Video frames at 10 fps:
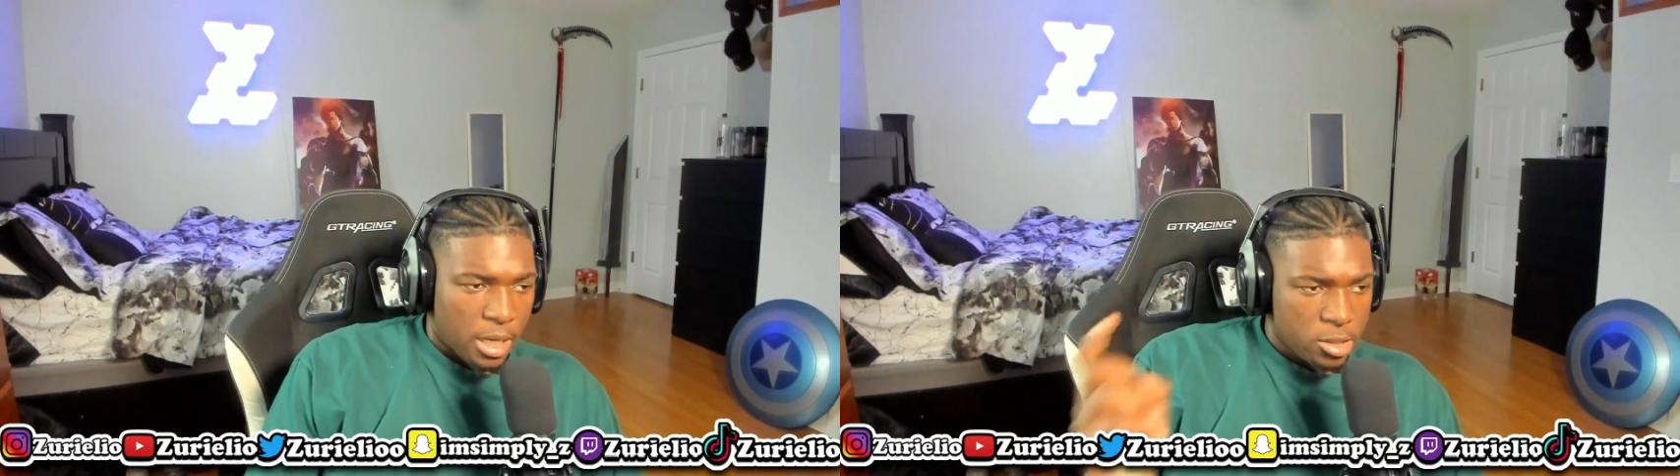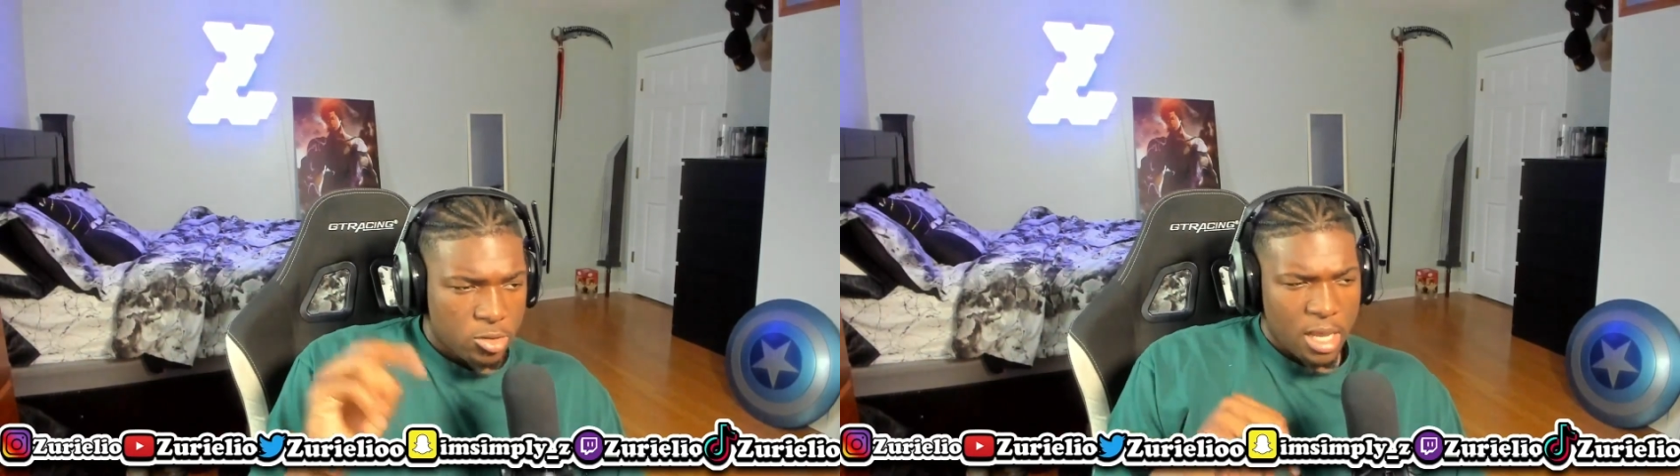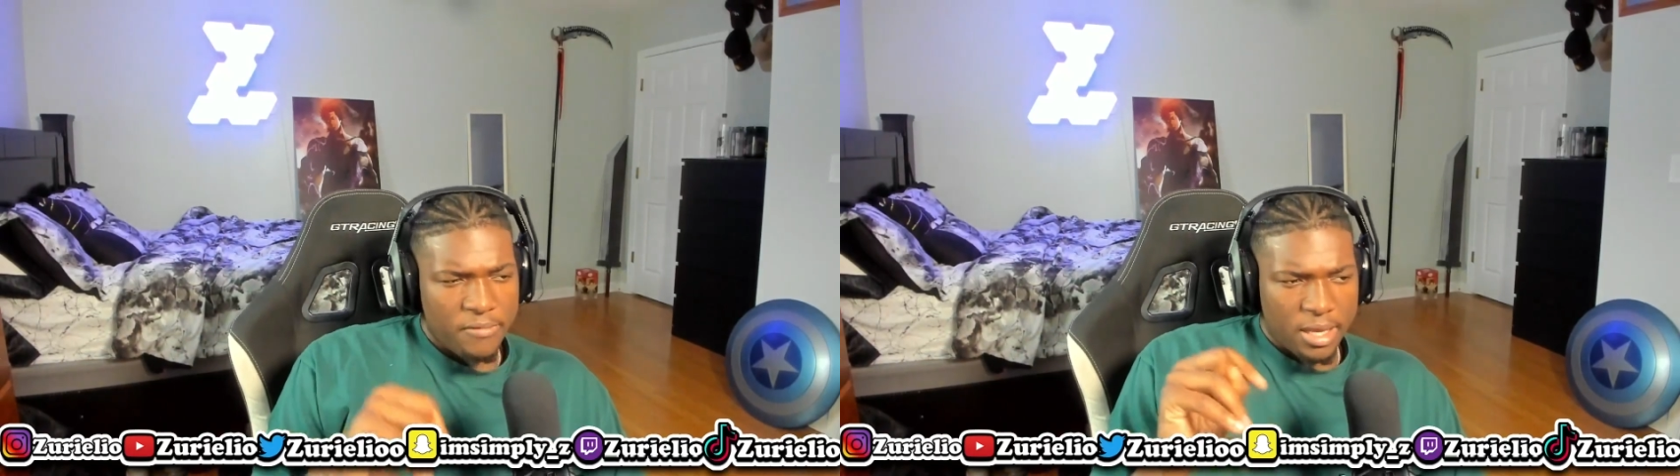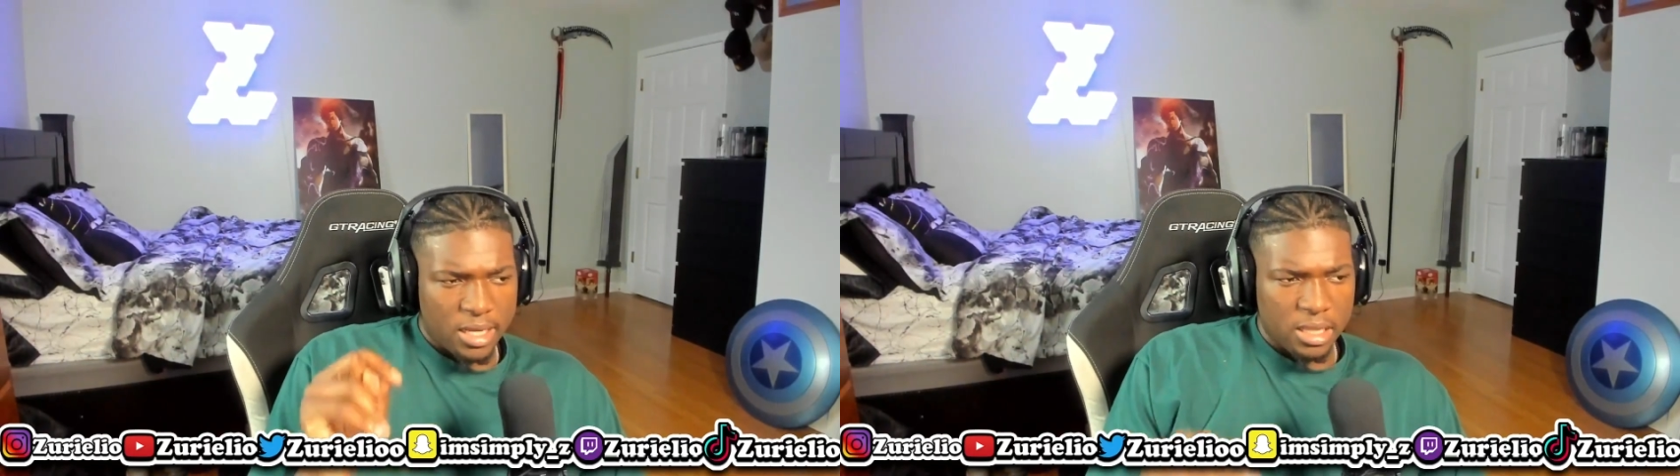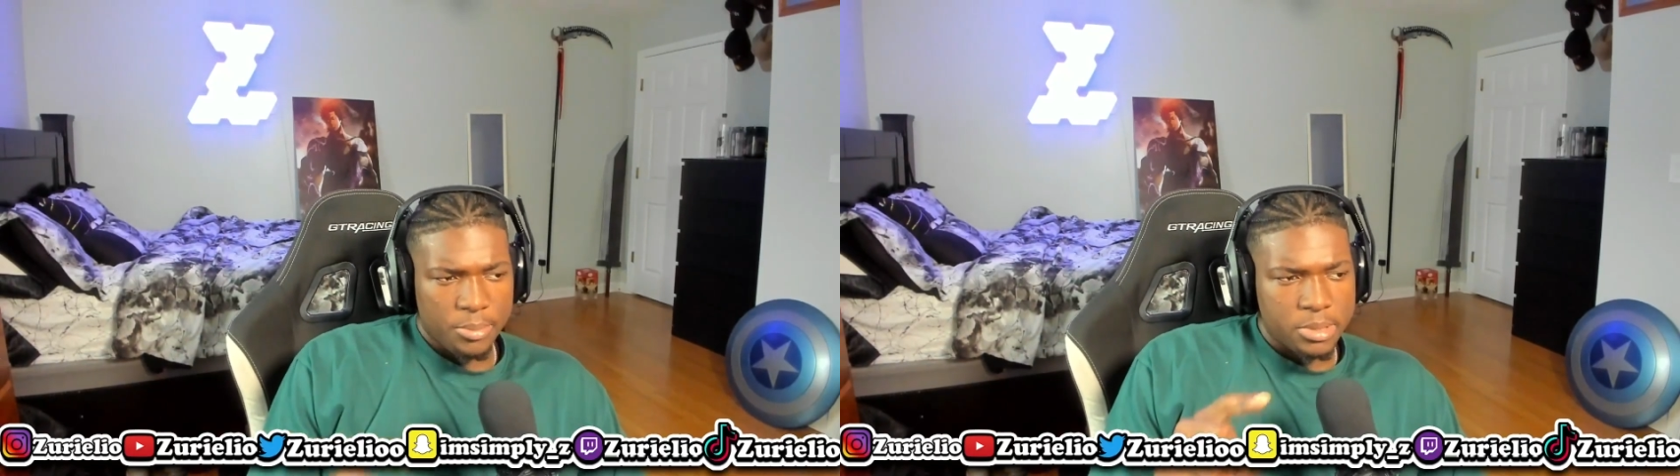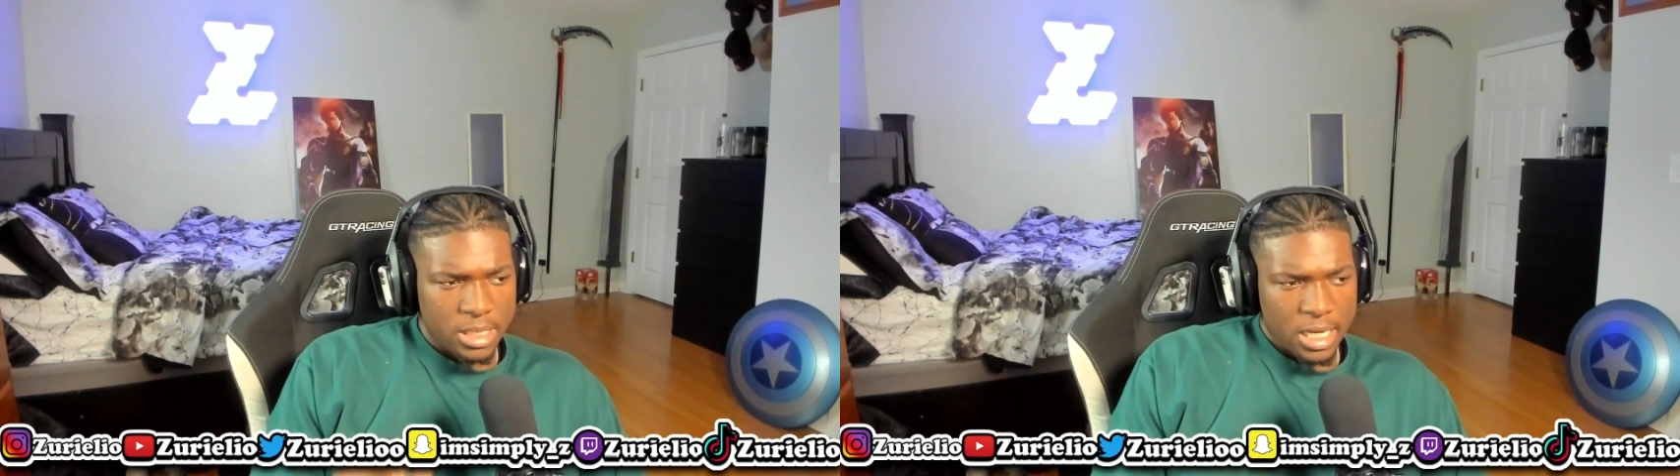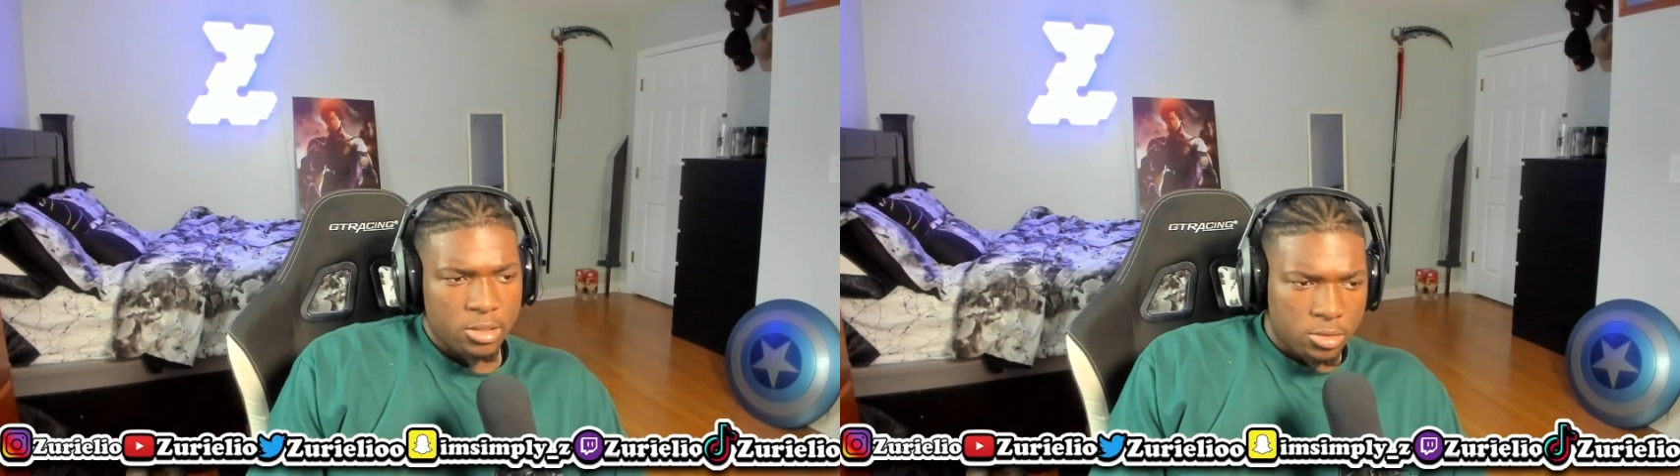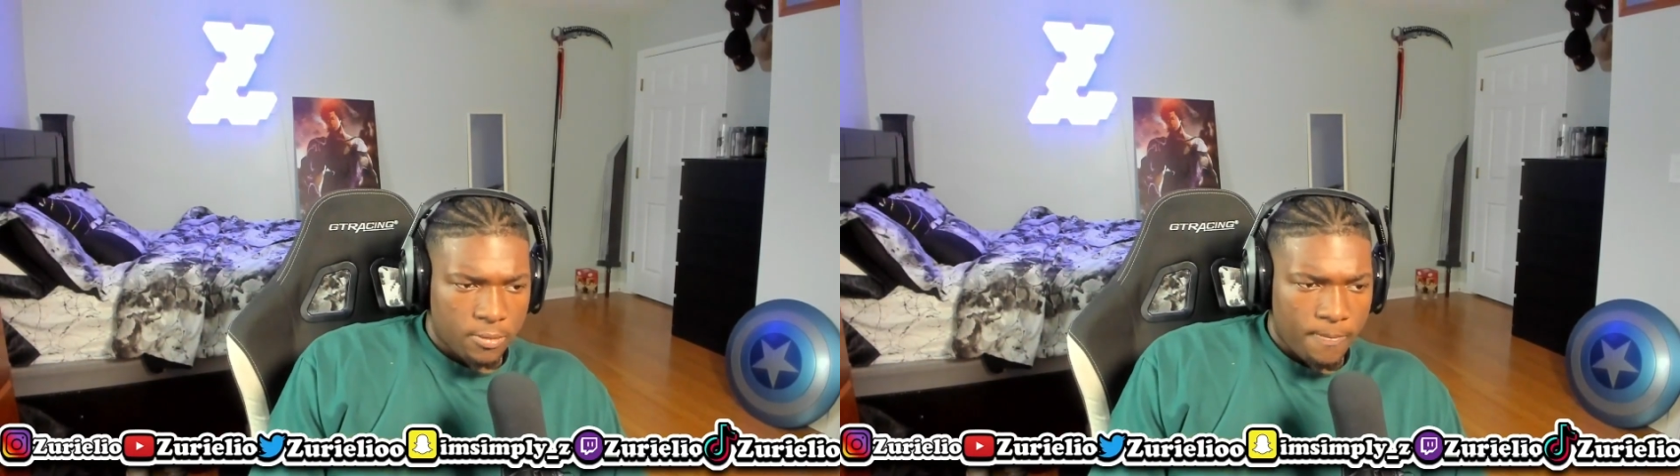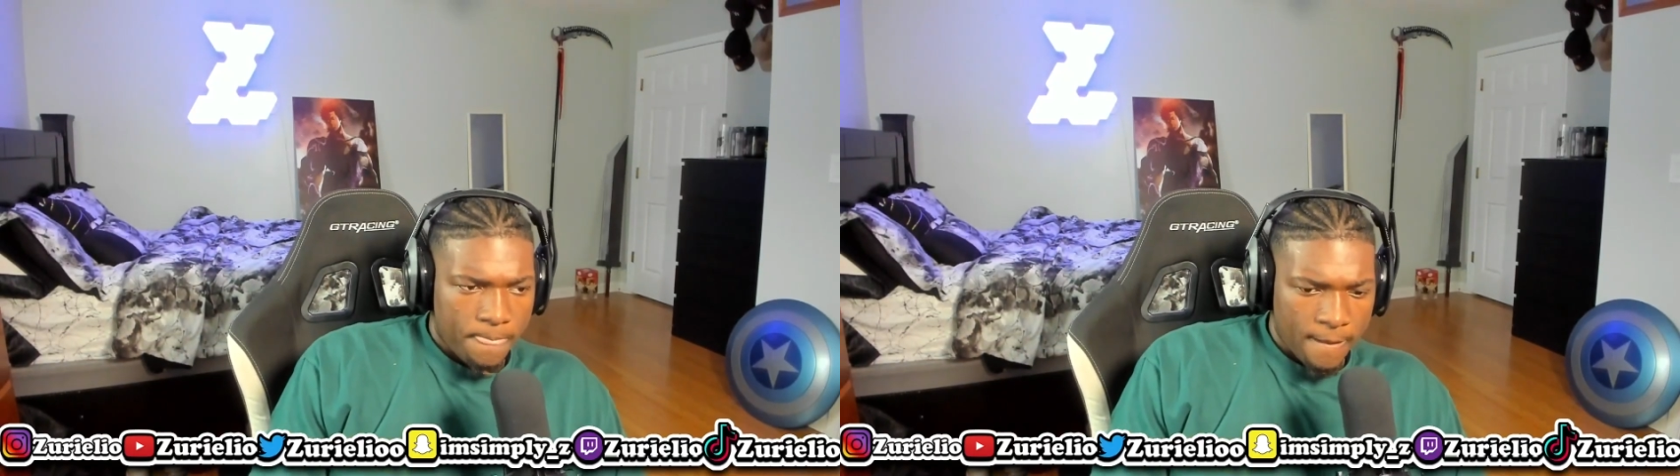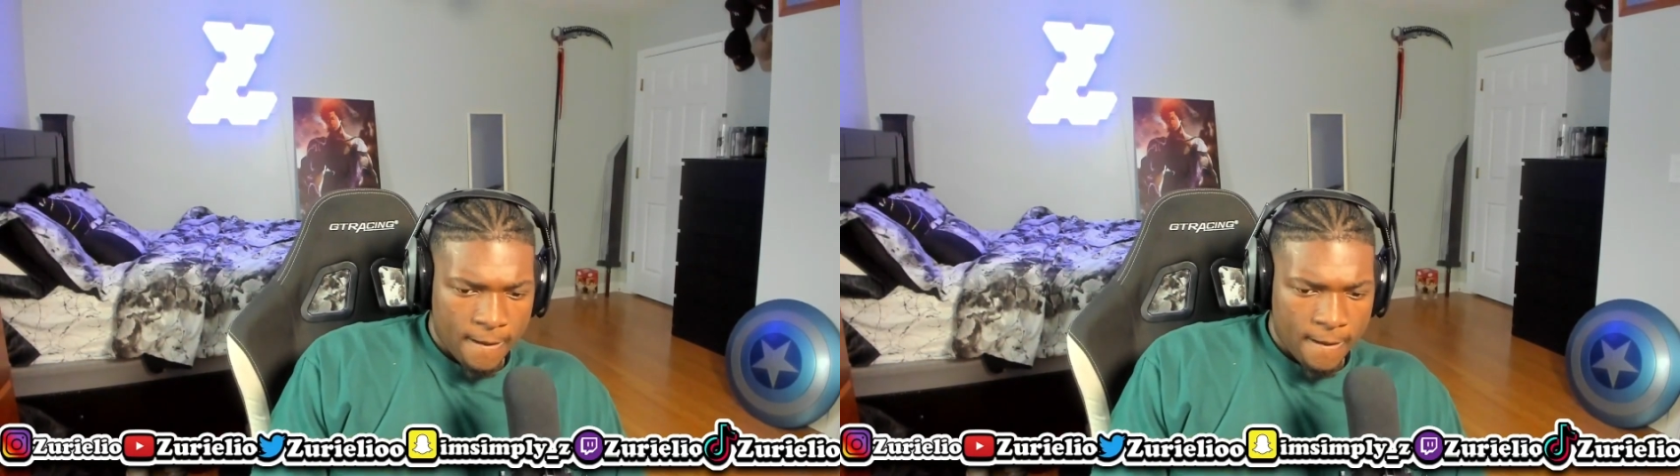I also have a clips channel.